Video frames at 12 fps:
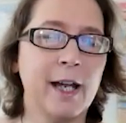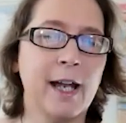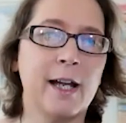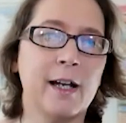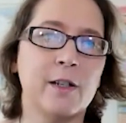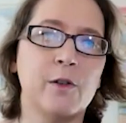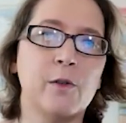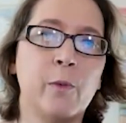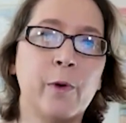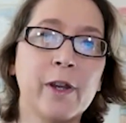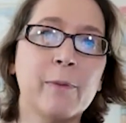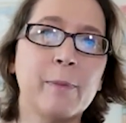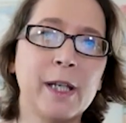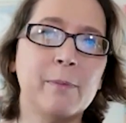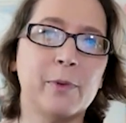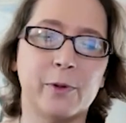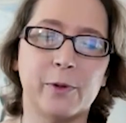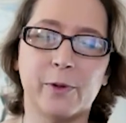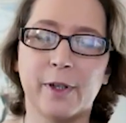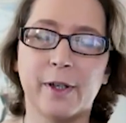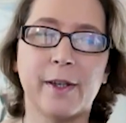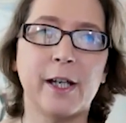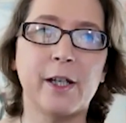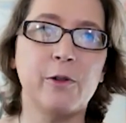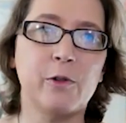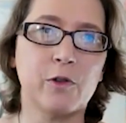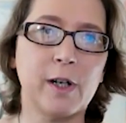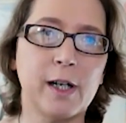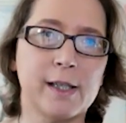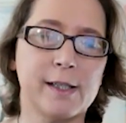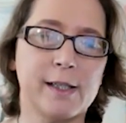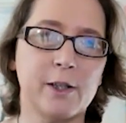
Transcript: and with people that you trust